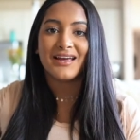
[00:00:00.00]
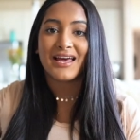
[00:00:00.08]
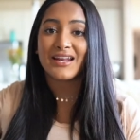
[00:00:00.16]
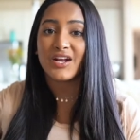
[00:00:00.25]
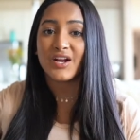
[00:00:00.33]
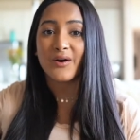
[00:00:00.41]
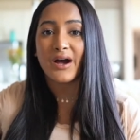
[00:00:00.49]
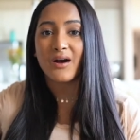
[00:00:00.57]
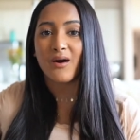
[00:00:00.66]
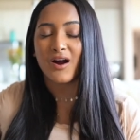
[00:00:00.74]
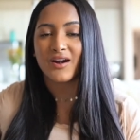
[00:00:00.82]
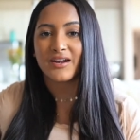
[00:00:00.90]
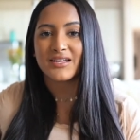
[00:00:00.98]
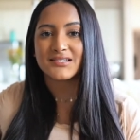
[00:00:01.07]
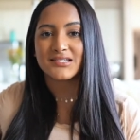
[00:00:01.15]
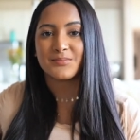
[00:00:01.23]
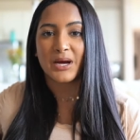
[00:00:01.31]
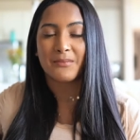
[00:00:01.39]
And I know how hard it
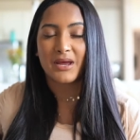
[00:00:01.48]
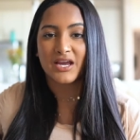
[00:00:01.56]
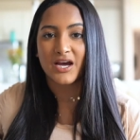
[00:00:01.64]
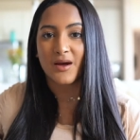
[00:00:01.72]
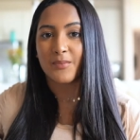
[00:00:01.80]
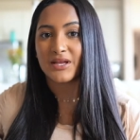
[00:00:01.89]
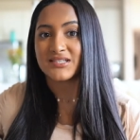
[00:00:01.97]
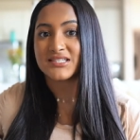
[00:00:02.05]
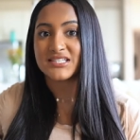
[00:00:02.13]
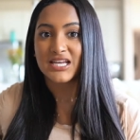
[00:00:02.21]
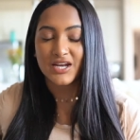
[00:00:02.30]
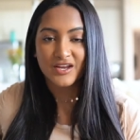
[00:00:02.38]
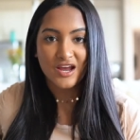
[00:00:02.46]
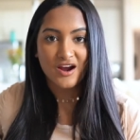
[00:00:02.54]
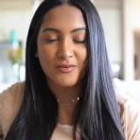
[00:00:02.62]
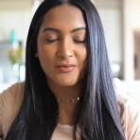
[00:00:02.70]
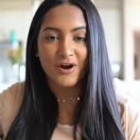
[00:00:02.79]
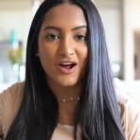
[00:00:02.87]
is to buy makeup and
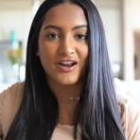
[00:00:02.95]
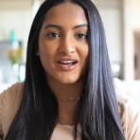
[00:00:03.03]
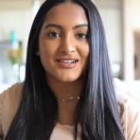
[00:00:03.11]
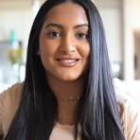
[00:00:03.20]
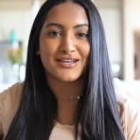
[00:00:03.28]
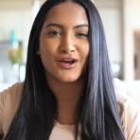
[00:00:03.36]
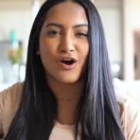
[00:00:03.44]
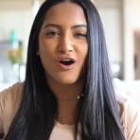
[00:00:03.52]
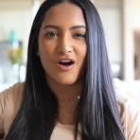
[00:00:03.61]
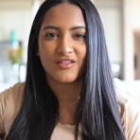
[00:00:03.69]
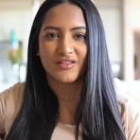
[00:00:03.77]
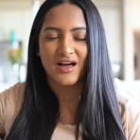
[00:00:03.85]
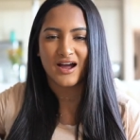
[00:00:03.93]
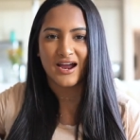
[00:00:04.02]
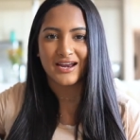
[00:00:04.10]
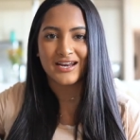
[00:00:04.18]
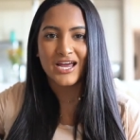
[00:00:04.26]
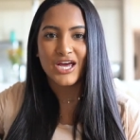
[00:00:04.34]
skincare products like
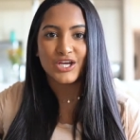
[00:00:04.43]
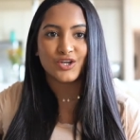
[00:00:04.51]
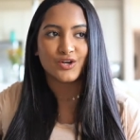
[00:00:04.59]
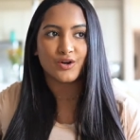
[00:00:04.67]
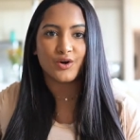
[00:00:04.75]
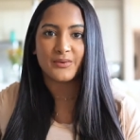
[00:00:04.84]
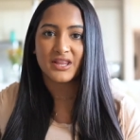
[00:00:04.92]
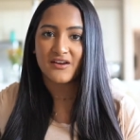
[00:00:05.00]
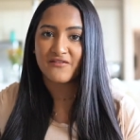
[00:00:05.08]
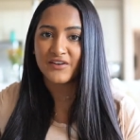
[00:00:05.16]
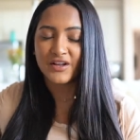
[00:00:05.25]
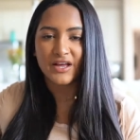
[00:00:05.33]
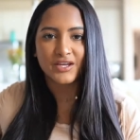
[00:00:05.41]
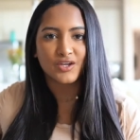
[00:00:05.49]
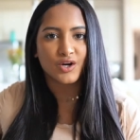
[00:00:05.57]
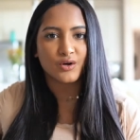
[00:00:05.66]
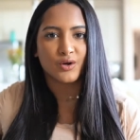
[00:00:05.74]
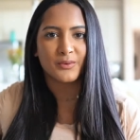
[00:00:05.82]
online. You don't know what they feel like, you
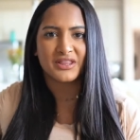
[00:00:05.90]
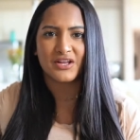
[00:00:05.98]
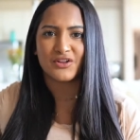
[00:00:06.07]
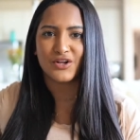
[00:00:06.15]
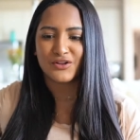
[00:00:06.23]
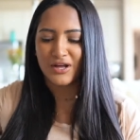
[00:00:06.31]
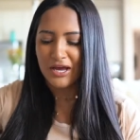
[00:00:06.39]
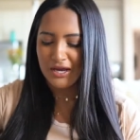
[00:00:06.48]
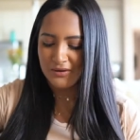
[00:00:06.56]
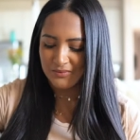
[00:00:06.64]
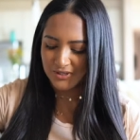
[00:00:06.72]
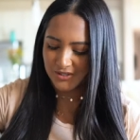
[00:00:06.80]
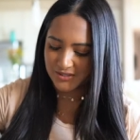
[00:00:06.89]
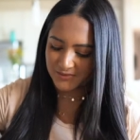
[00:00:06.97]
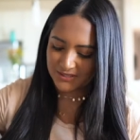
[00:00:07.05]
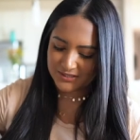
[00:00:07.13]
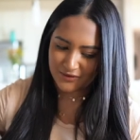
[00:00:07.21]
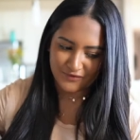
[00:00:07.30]
don't know what they look like. What are you
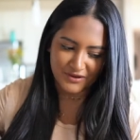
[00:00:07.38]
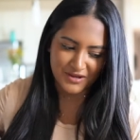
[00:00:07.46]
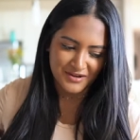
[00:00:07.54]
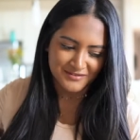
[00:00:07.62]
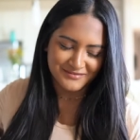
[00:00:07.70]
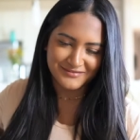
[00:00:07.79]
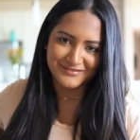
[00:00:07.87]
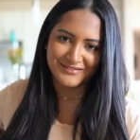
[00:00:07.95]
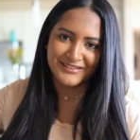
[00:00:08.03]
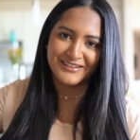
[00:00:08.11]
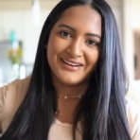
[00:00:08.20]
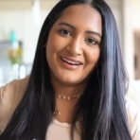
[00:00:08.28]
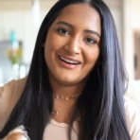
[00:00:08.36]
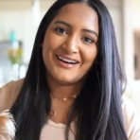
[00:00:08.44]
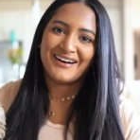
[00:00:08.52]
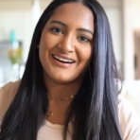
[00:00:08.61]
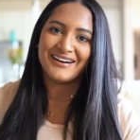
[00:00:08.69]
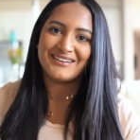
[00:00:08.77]
doing, Sophie?
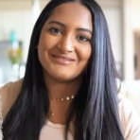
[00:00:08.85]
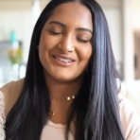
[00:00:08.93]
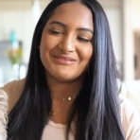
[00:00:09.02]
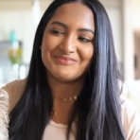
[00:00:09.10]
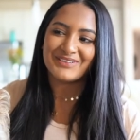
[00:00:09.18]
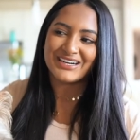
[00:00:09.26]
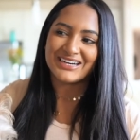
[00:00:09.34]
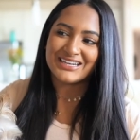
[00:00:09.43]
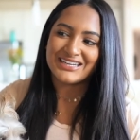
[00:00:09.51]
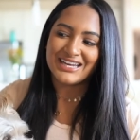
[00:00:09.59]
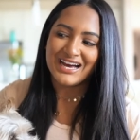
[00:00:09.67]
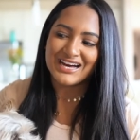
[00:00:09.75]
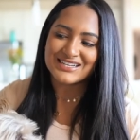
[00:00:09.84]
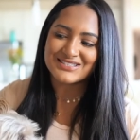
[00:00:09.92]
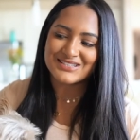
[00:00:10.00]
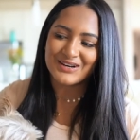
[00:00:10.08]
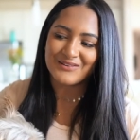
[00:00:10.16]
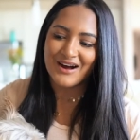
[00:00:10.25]
um, but yeah,
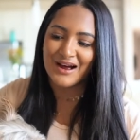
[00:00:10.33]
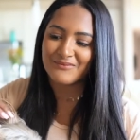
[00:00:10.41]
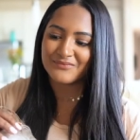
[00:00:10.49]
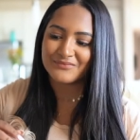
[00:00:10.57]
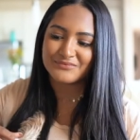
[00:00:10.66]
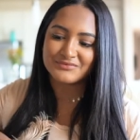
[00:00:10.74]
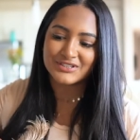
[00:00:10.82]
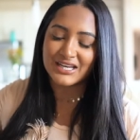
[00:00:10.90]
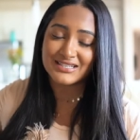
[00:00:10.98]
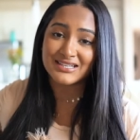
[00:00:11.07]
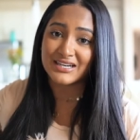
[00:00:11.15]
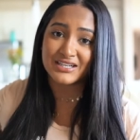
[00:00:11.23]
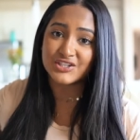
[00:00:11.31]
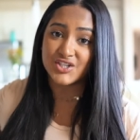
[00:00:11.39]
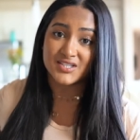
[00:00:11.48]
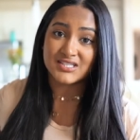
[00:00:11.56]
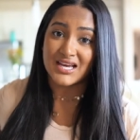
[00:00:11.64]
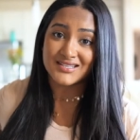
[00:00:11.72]
so I'm excited to
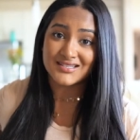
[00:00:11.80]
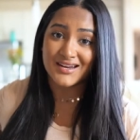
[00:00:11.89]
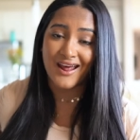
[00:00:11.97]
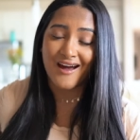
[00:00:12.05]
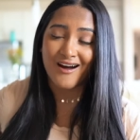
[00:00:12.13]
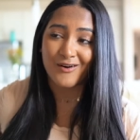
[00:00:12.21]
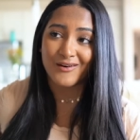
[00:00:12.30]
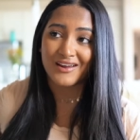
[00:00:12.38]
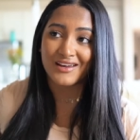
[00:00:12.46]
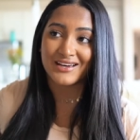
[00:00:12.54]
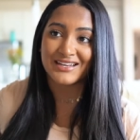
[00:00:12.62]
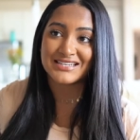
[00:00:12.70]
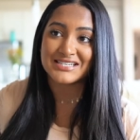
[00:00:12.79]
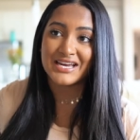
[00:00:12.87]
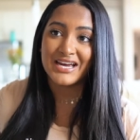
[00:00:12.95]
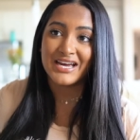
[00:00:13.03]
just test it out and